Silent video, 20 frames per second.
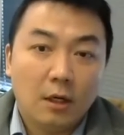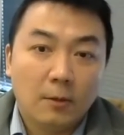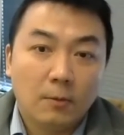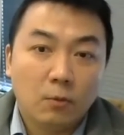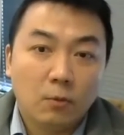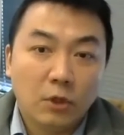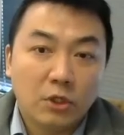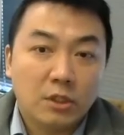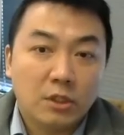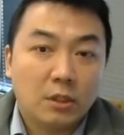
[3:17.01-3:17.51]

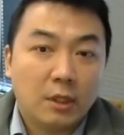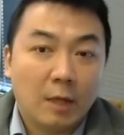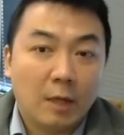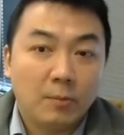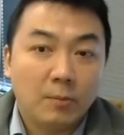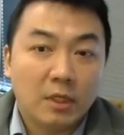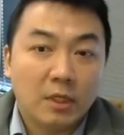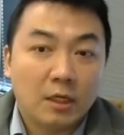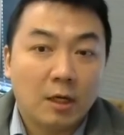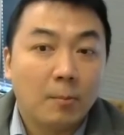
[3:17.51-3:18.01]
which can
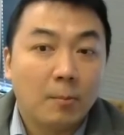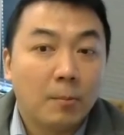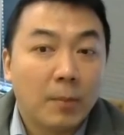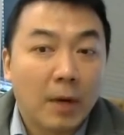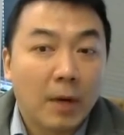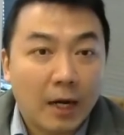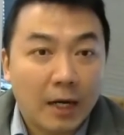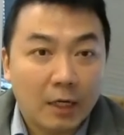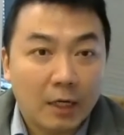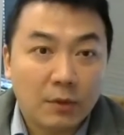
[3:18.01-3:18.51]
be
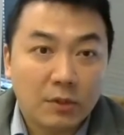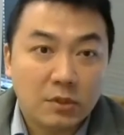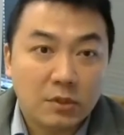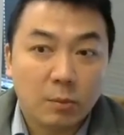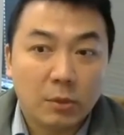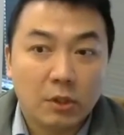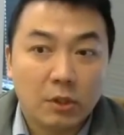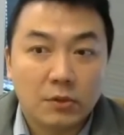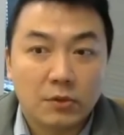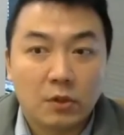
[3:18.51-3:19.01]
combined with
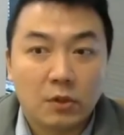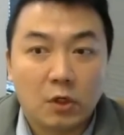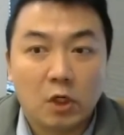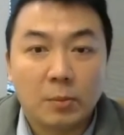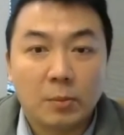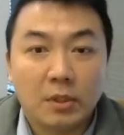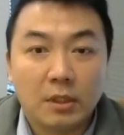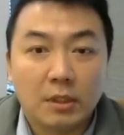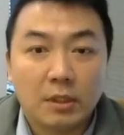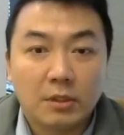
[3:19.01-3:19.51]

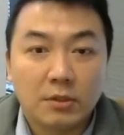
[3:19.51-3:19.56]
immunotherapy